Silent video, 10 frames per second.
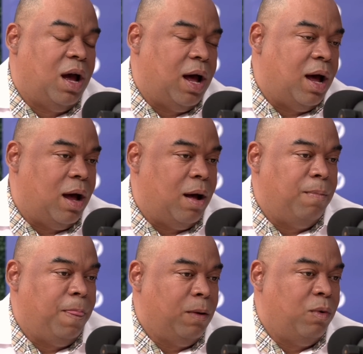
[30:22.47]

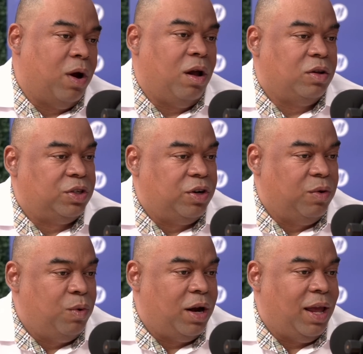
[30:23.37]
We're at
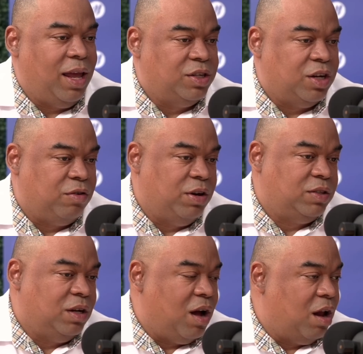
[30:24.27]
the Asian
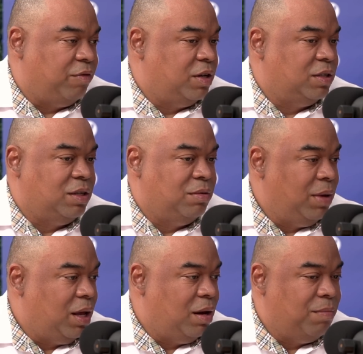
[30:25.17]
Racing Conference
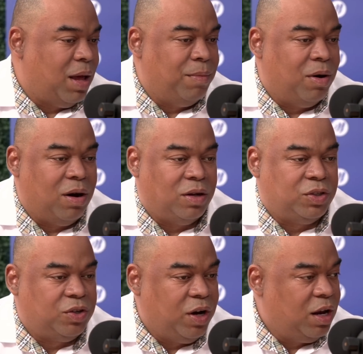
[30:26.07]
in Melbourne,
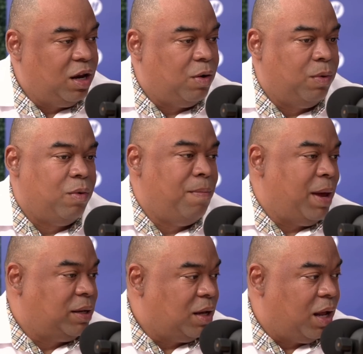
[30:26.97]
Australia, where we
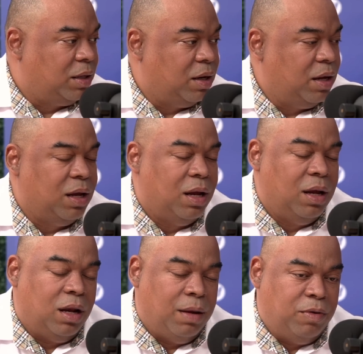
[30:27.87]
met a lot of the
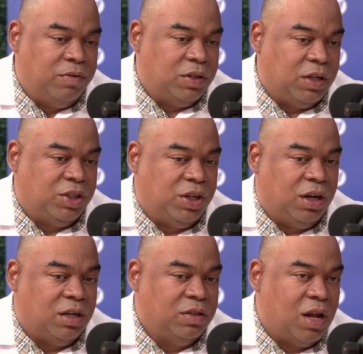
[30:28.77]
movers and
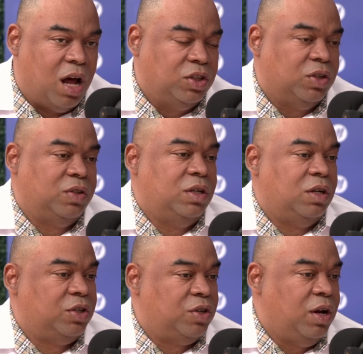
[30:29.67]
shakers, not just in
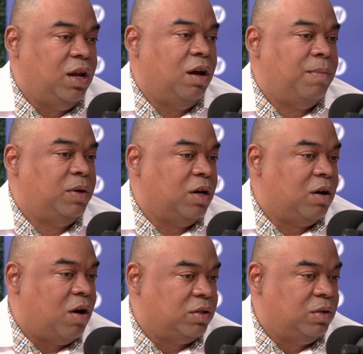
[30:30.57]
Australia but
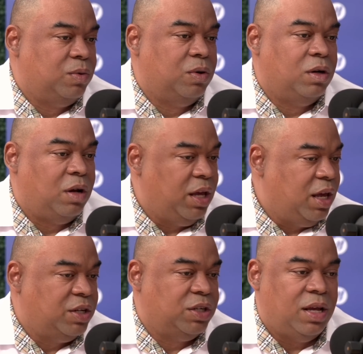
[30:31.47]
across the world,
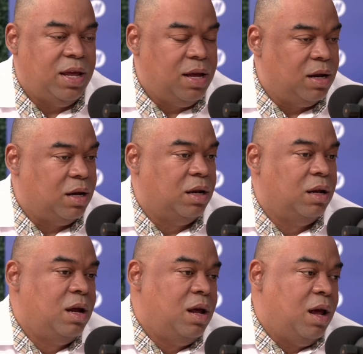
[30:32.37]
Asia,
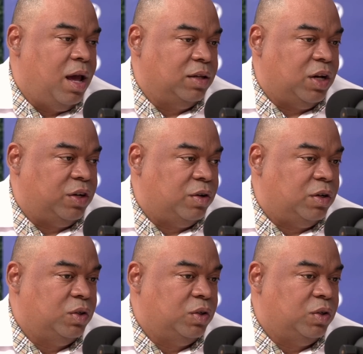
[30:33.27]
England, etc.